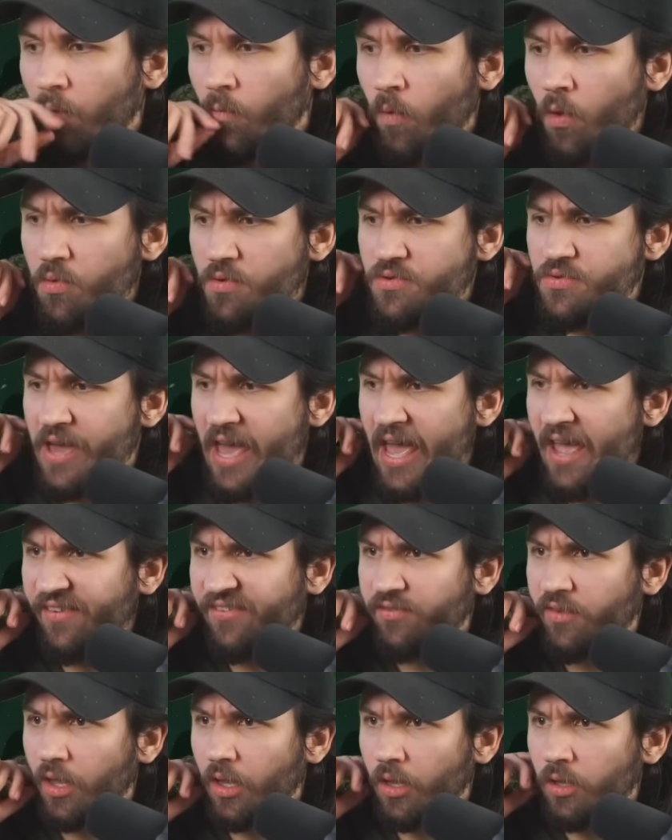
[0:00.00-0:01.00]
What were you
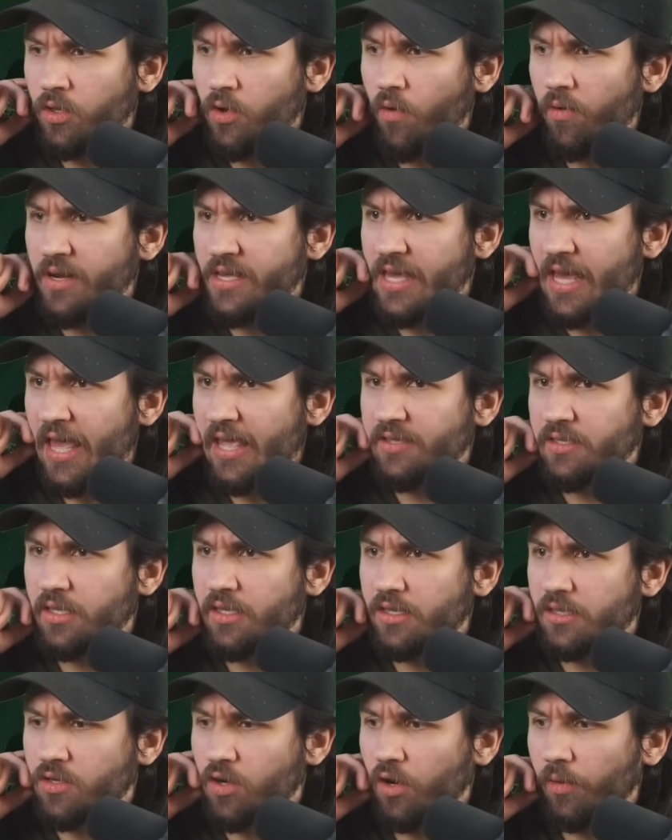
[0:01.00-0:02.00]
casting? You already
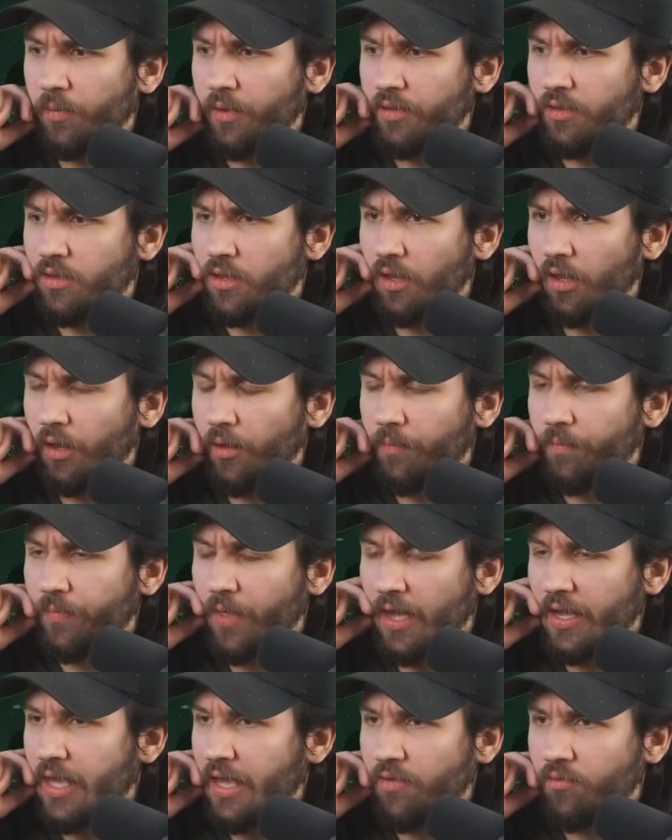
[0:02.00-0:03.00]
casted the tournament. The,
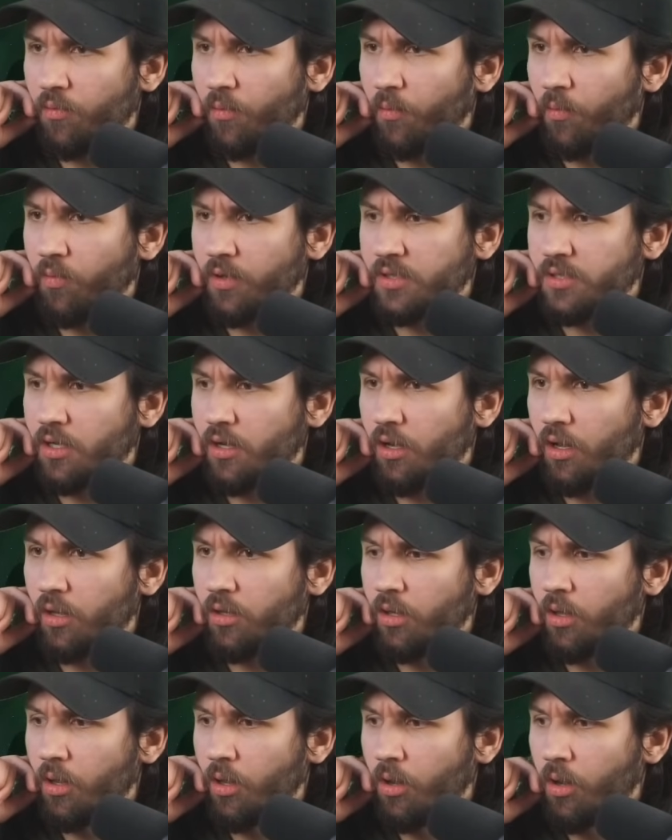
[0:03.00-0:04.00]
I can't remember what it's called.